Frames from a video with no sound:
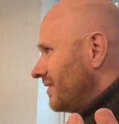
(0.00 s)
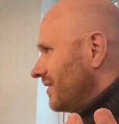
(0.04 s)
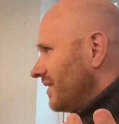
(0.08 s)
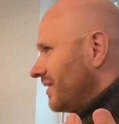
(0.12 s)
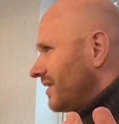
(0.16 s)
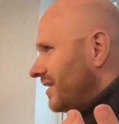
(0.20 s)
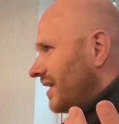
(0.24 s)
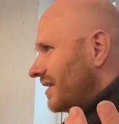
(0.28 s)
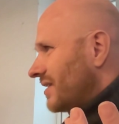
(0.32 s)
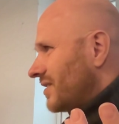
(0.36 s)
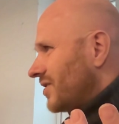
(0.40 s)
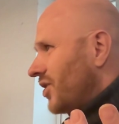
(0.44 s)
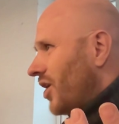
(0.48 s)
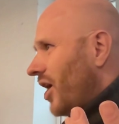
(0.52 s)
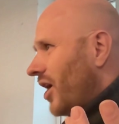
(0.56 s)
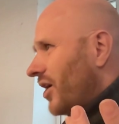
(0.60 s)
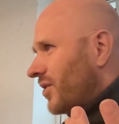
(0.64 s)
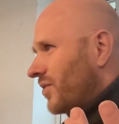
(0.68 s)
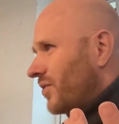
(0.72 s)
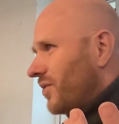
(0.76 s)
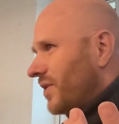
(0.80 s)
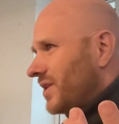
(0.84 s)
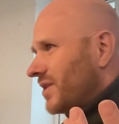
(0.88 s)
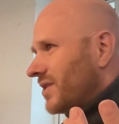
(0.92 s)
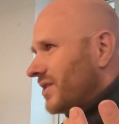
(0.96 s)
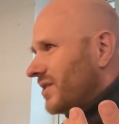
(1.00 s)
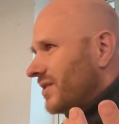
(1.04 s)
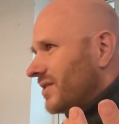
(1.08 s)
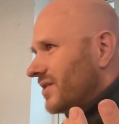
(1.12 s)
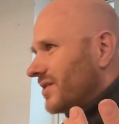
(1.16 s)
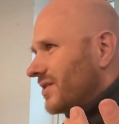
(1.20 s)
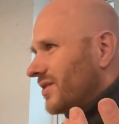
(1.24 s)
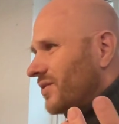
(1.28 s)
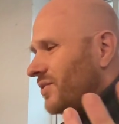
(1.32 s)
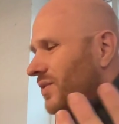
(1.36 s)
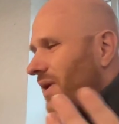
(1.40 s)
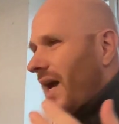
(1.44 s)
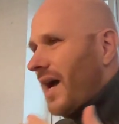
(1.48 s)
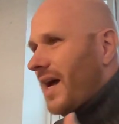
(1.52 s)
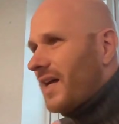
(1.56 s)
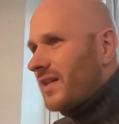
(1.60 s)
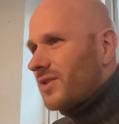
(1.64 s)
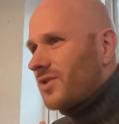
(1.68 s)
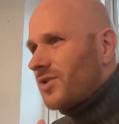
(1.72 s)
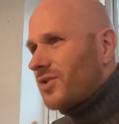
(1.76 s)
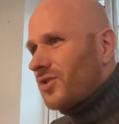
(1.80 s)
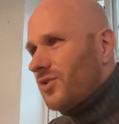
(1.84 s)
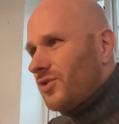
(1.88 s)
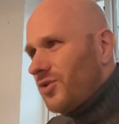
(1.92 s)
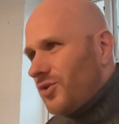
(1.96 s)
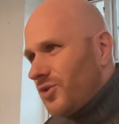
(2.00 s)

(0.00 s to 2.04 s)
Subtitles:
That's not questioned. So we ask,